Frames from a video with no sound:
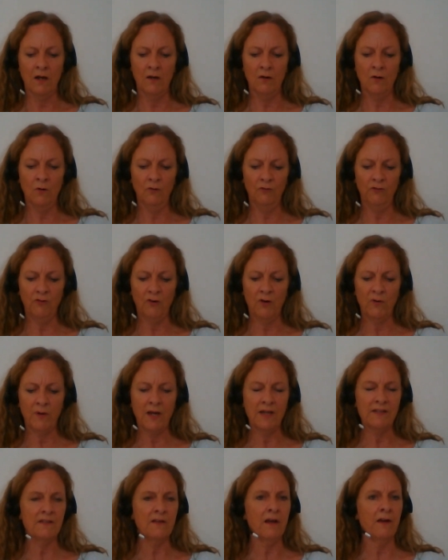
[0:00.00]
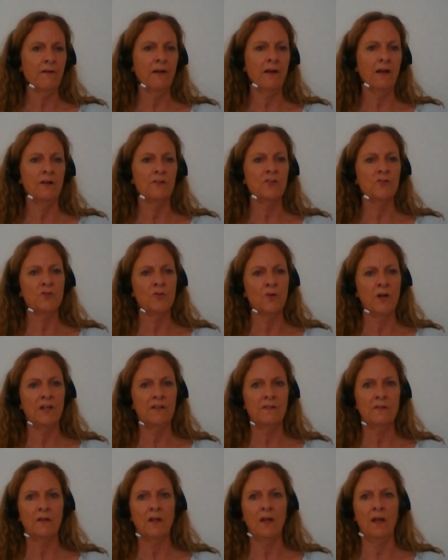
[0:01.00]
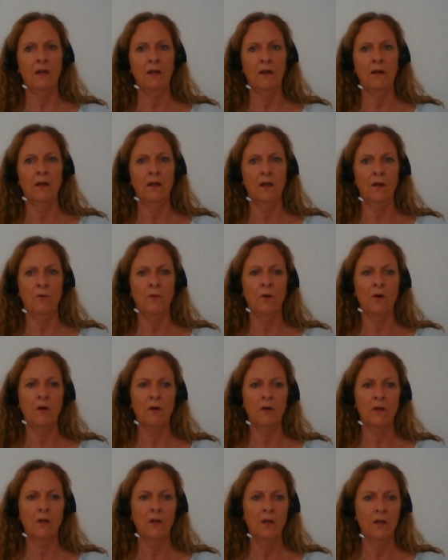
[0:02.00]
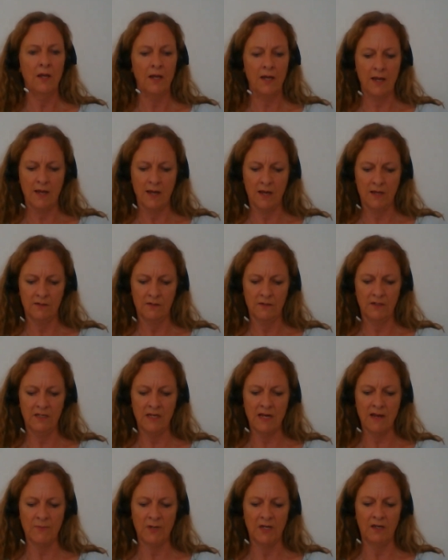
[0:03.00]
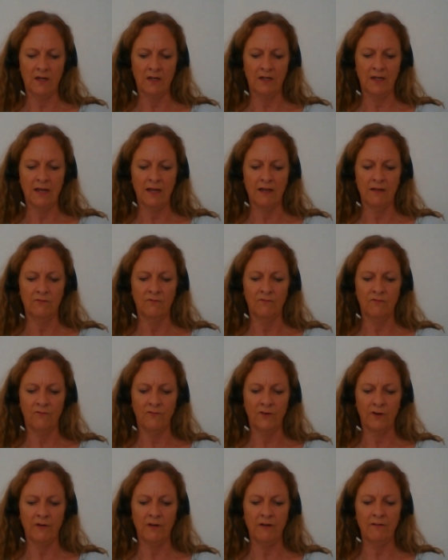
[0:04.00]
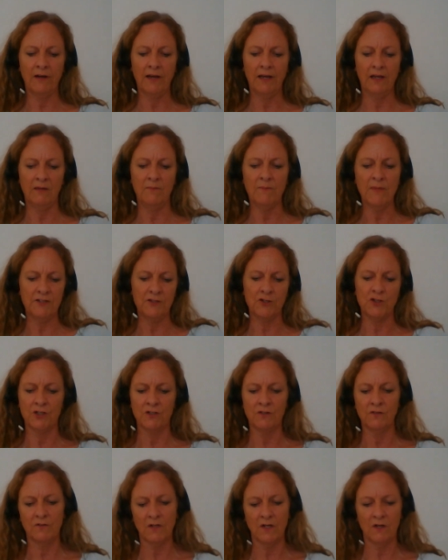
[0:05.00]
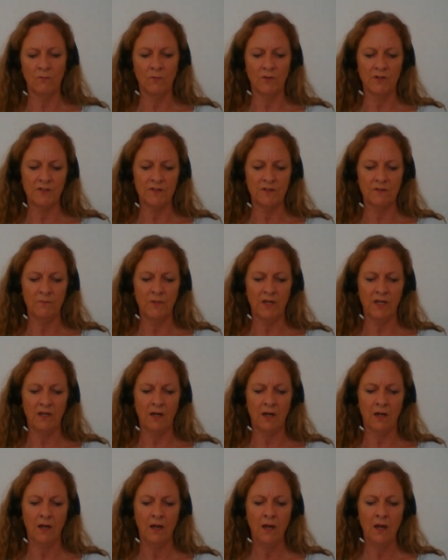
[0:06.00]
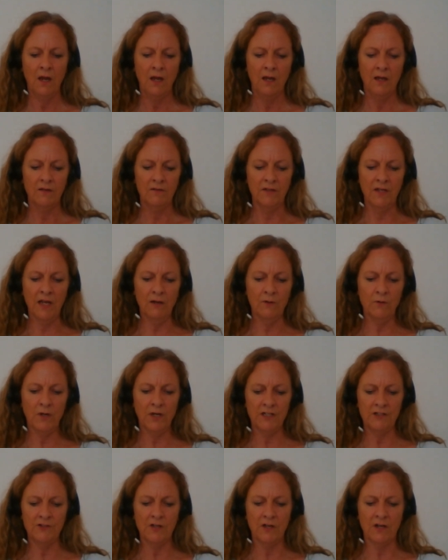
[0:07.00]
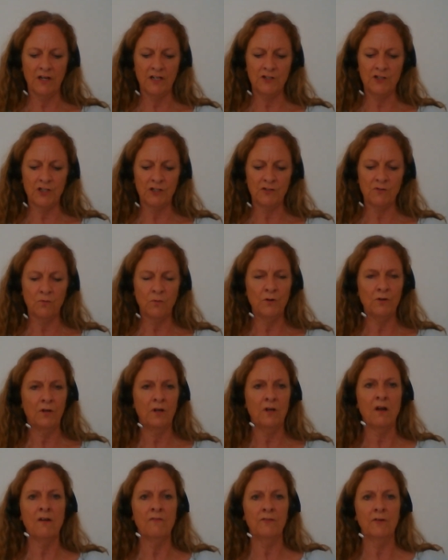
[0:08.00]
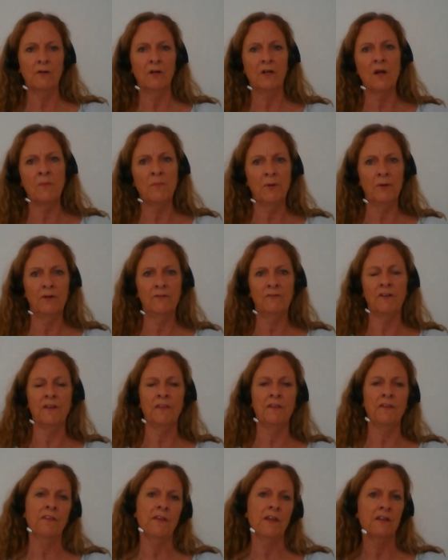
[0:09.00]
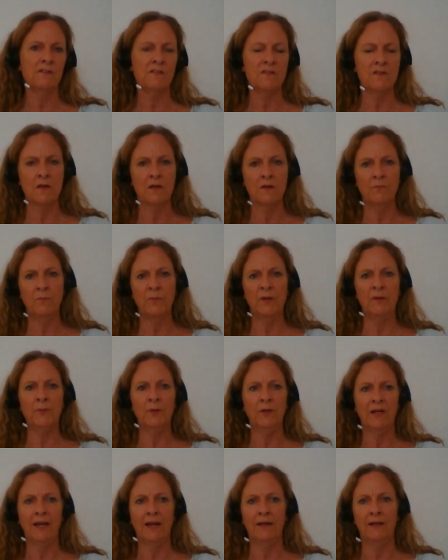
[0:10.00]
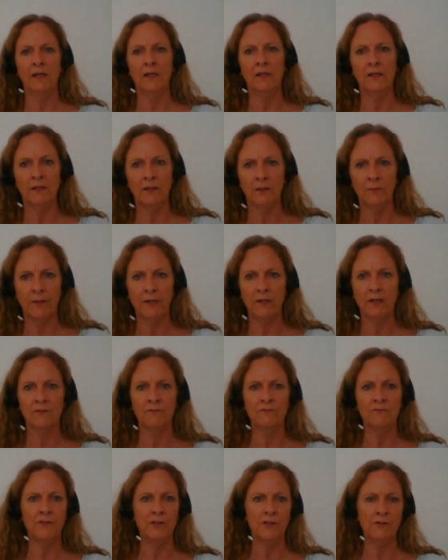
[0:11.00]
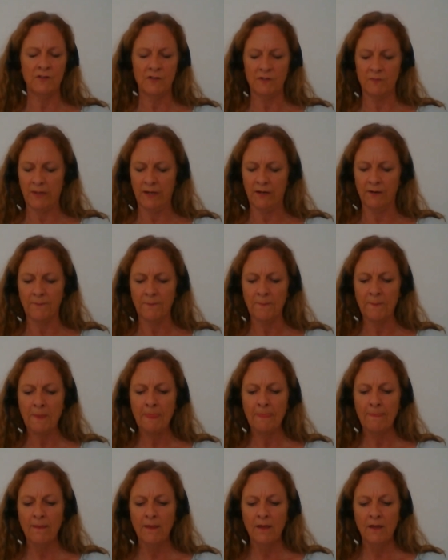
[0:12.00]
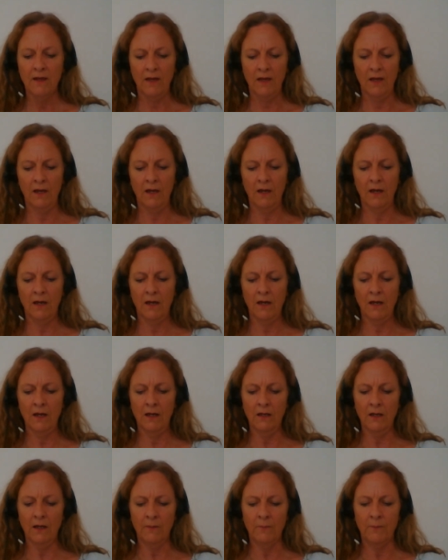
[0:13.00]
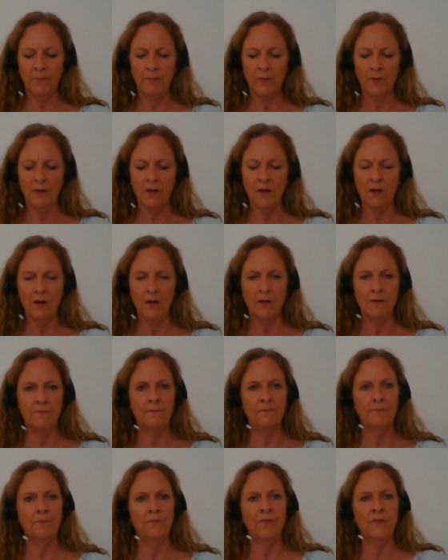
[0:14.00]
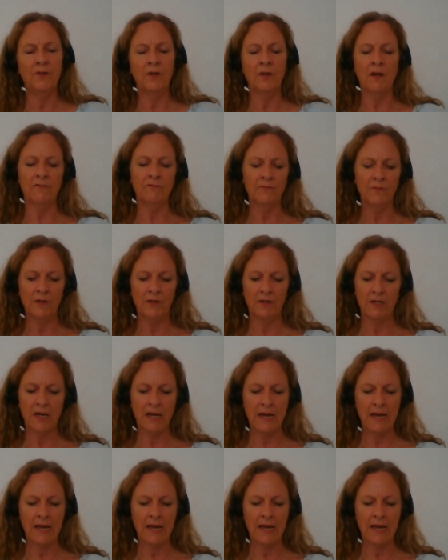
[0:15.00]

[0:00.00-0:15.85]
and also has carried out strikes in Iraq and Yemen, again, very rarely mentioned in Western media. Now, I just want to cover a couple of other things that people are getting a little bit confused about. In Idlib, the government